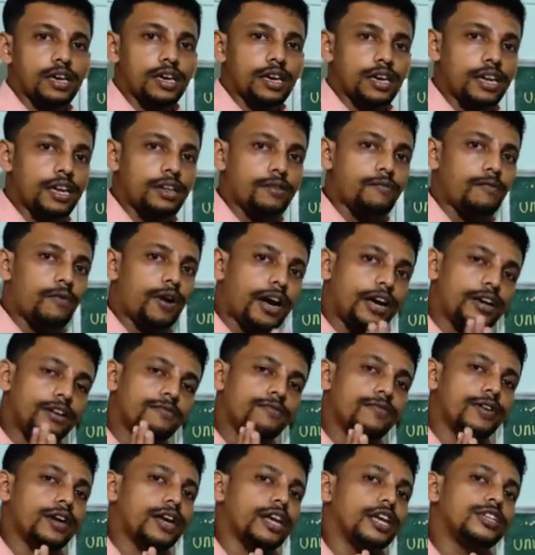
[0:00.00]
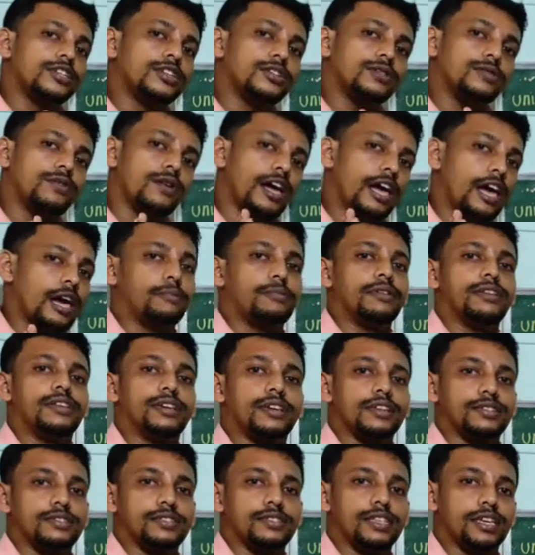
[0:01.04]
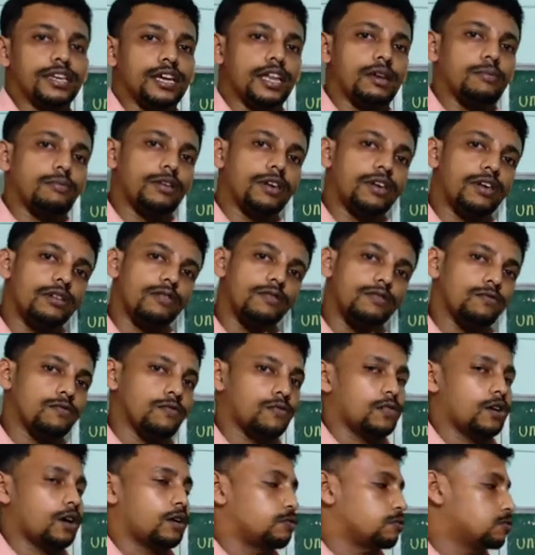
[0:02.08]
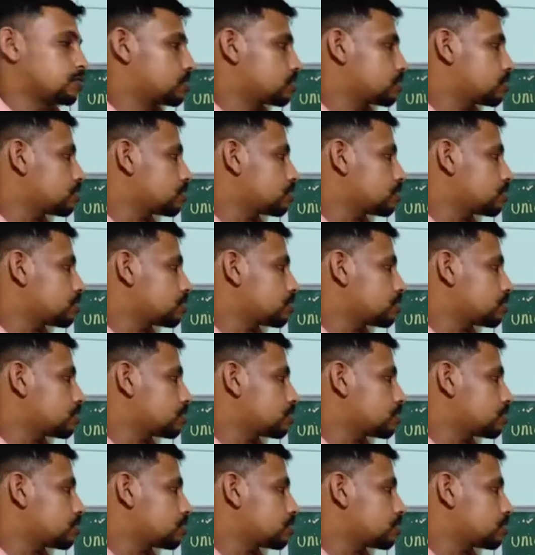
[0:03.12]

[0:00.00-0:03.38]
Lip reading: In a wide variety of habitats they can be found,